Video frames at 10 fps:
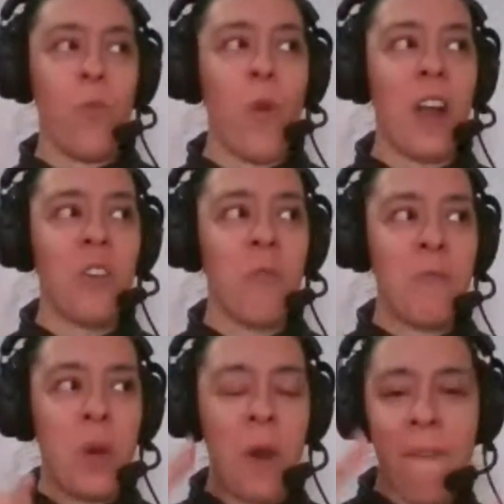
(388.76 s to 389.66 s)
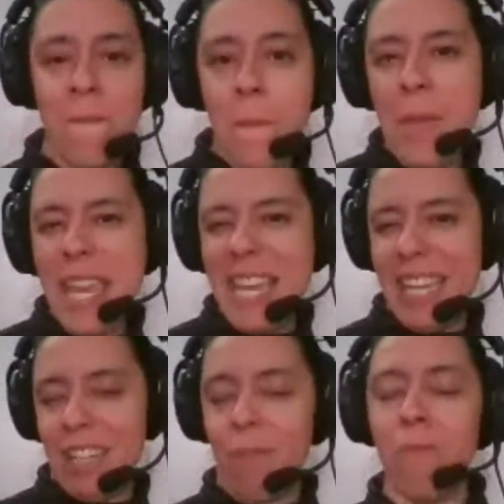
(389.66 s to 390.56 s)
Where do we put
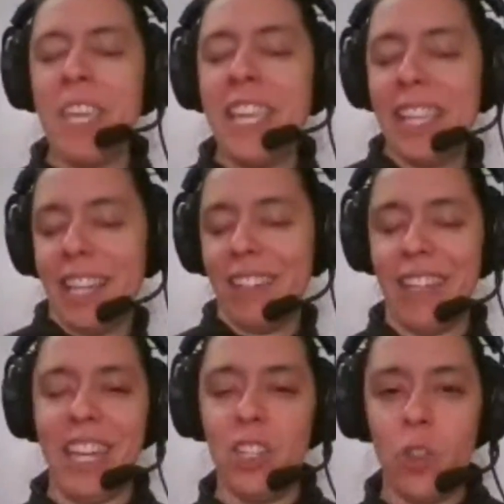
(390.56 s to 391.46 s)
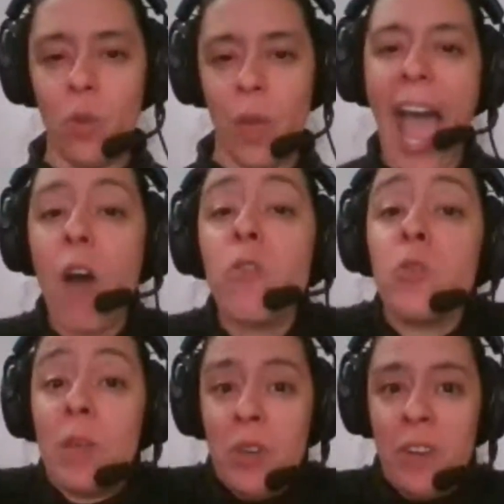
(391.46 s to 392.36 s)
meaning, feeling how
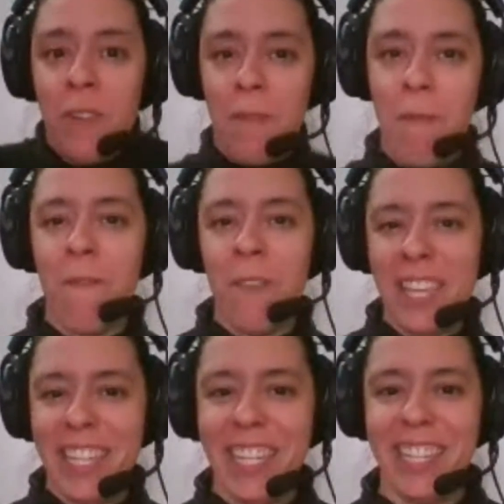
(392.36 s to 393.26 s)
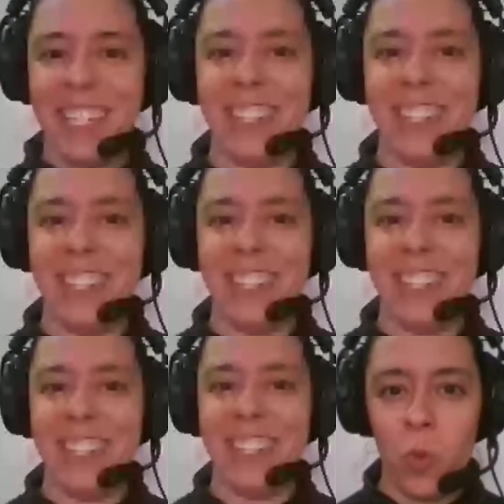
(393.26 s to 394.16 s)
do we put feeling
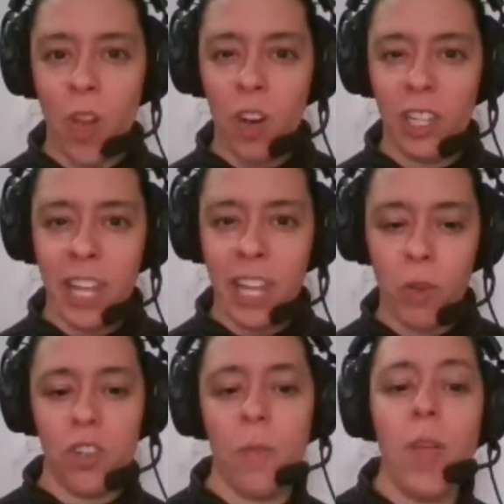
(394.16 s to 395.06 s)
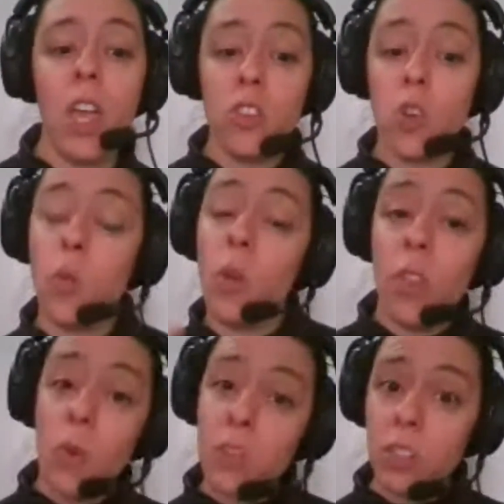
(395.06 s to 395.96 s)
into our language? So
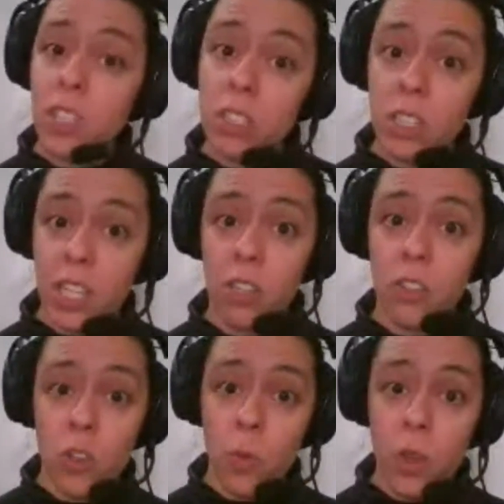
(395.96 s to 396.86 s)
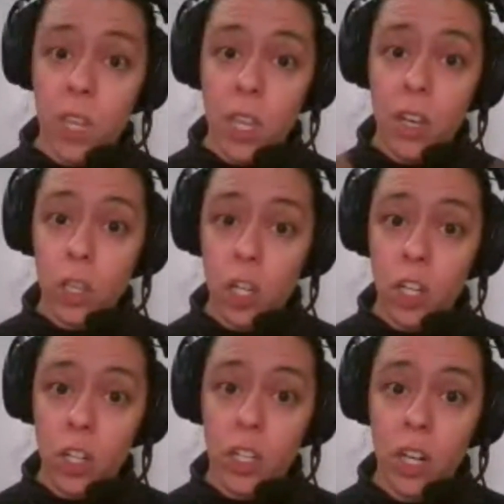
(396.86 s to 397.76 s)
those are little skills you can
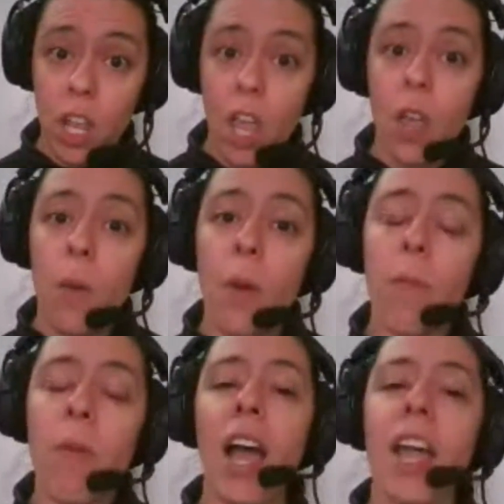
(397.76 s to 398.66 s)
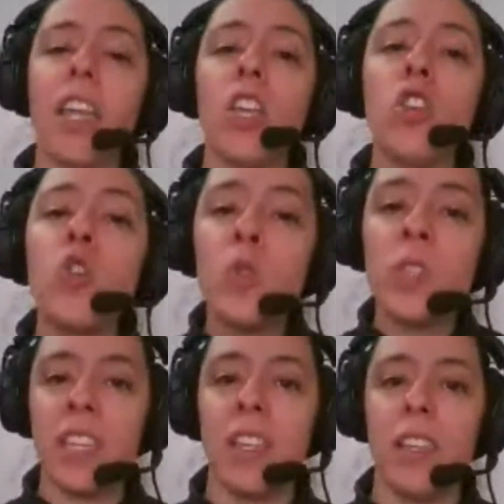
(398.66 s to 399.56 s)
learn by
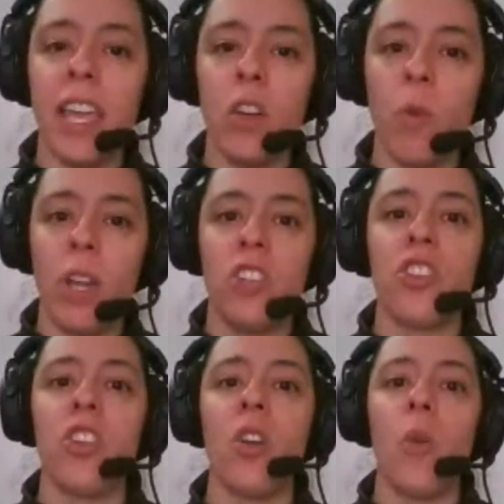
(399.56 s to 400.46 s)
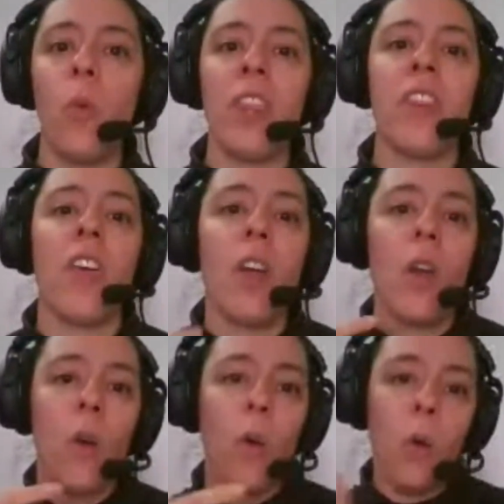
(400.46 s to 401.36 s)
using the language with
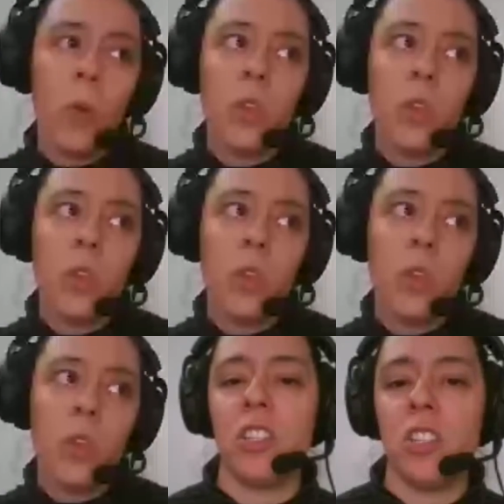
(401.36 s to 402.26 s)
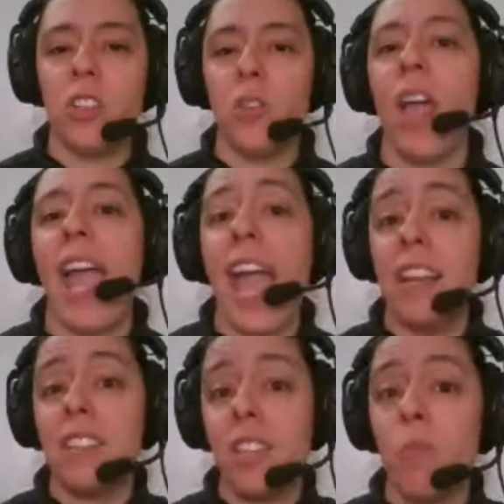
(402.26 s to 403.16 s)
who you want to talk to
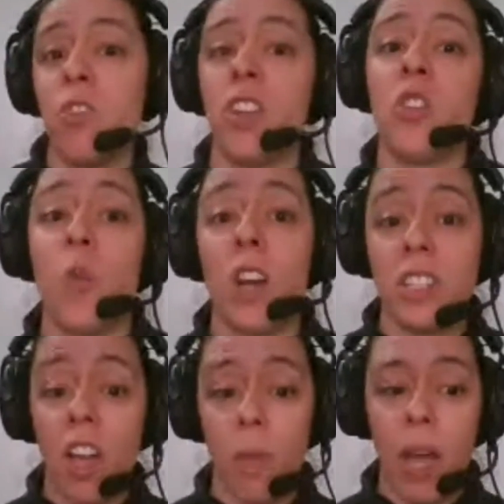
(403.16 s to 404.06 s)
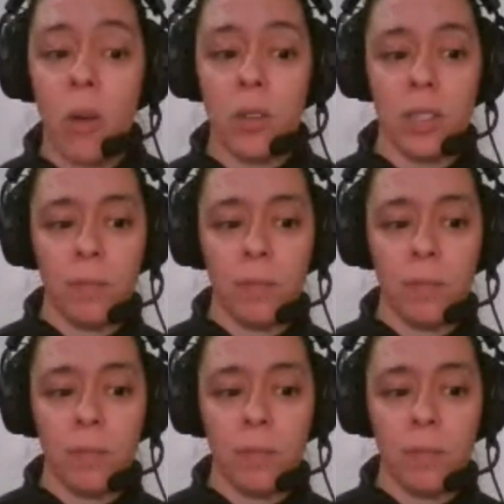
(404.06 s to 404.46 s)
and a subject you want to talk about.